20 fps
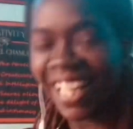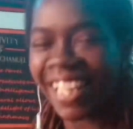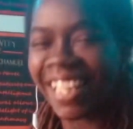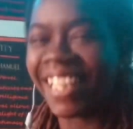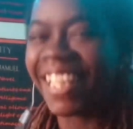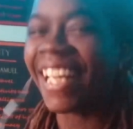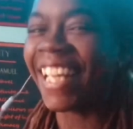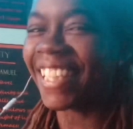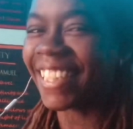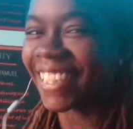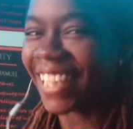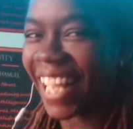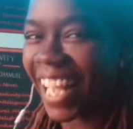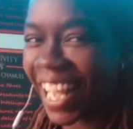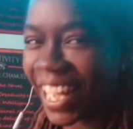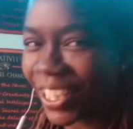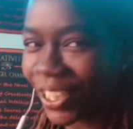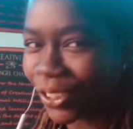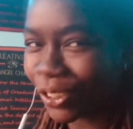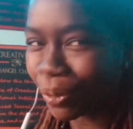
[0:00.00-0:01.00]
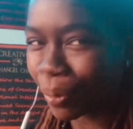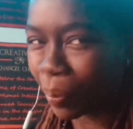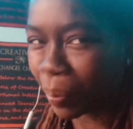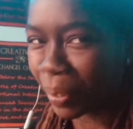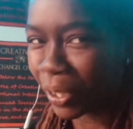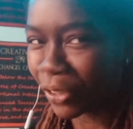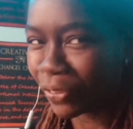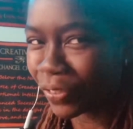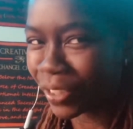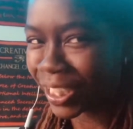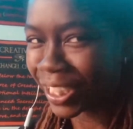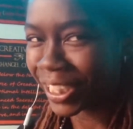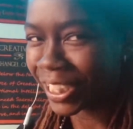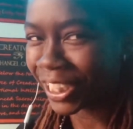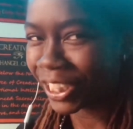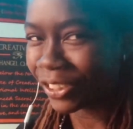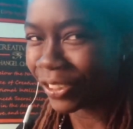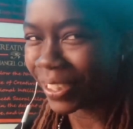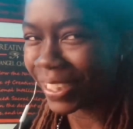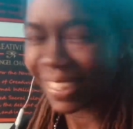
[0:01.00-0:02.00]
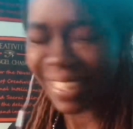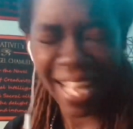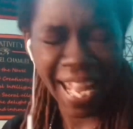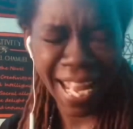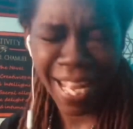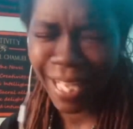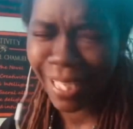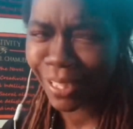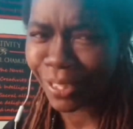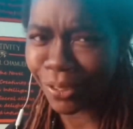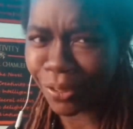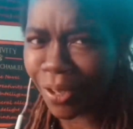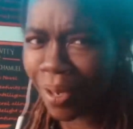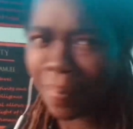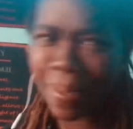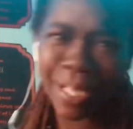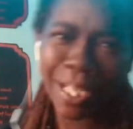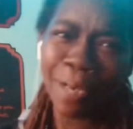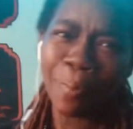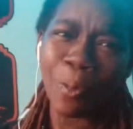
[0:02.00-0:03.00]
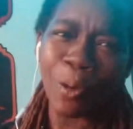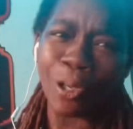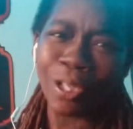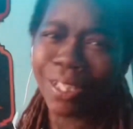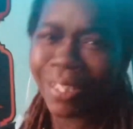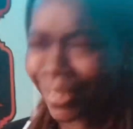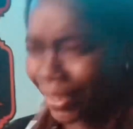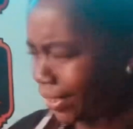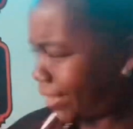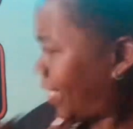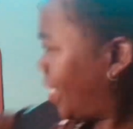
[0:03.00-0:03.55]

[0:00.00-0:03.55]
Yes, I had notes prepared for this series. Had to. I mean, come on, look at